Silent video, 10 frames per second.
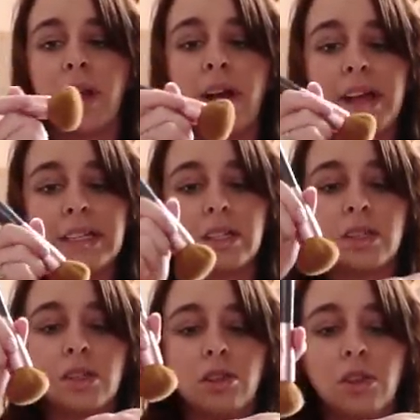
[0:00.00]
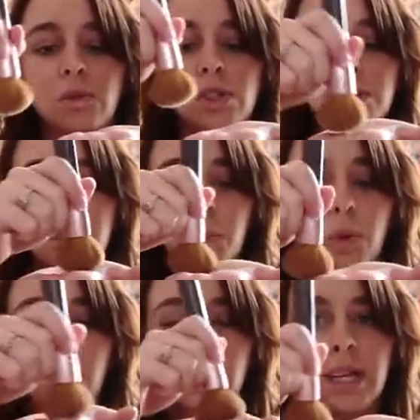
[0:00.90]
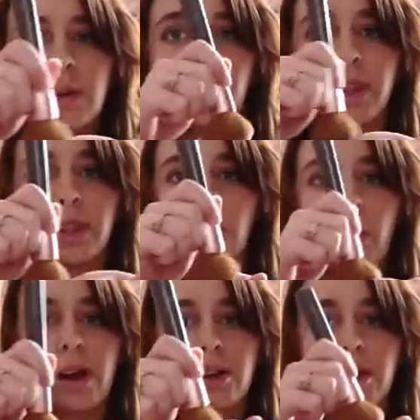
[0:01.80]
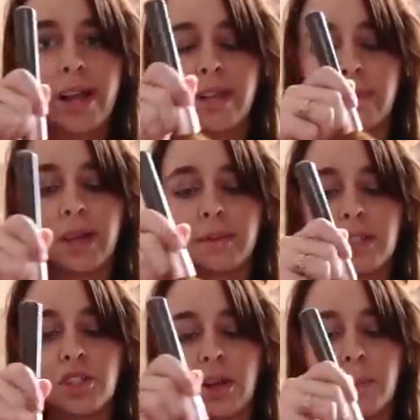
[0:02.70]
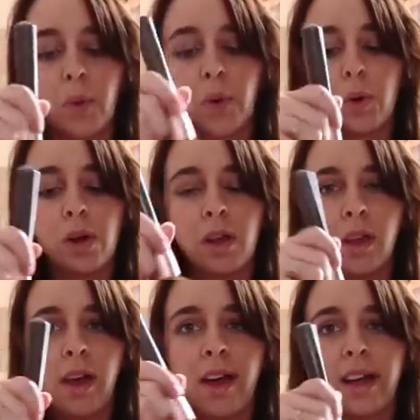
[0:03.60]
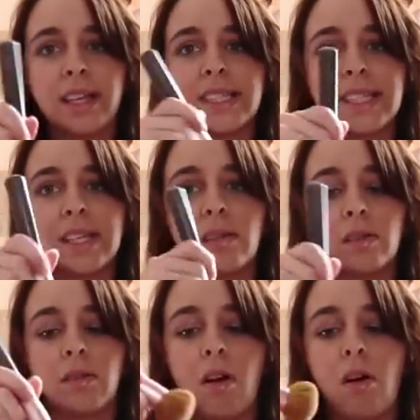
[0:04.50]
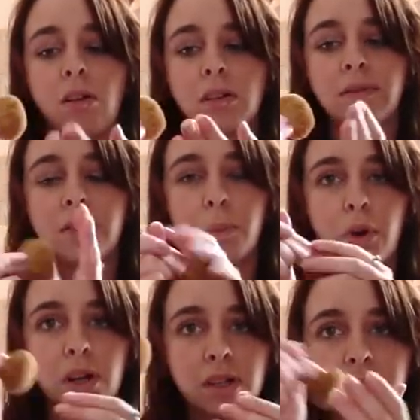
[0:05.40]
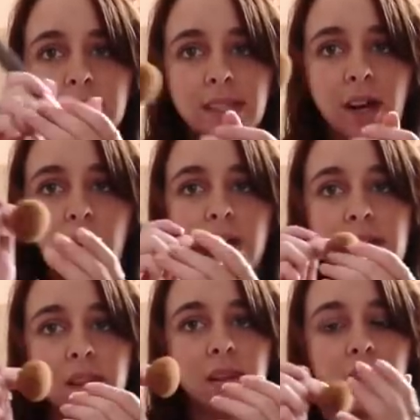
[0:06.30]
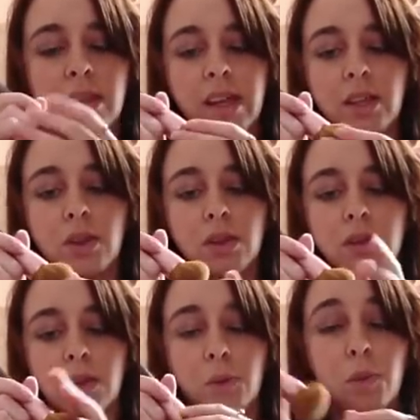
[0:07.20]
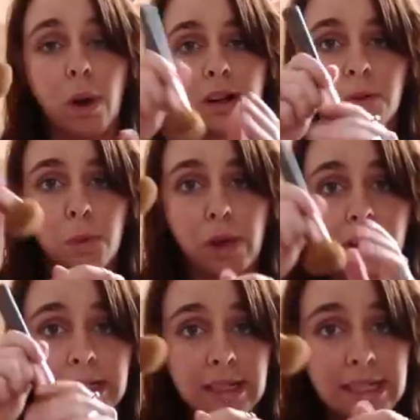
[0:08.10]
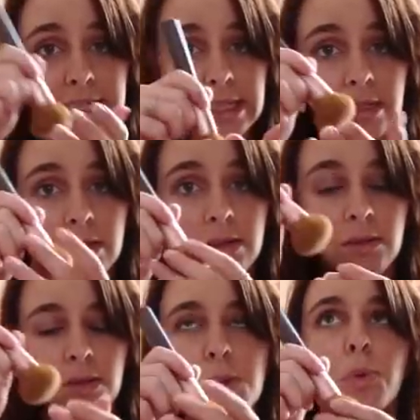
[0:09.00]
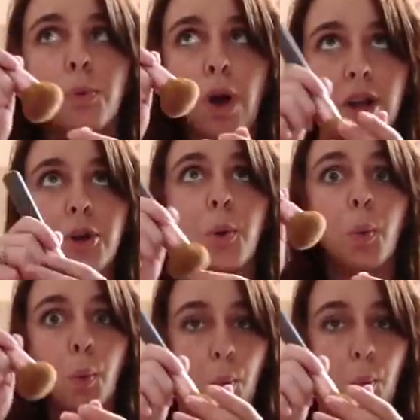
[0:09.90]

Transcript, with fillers: and you just swirl it with the water and the baby shampoo until all of the product is out and like the water will run clean. The water,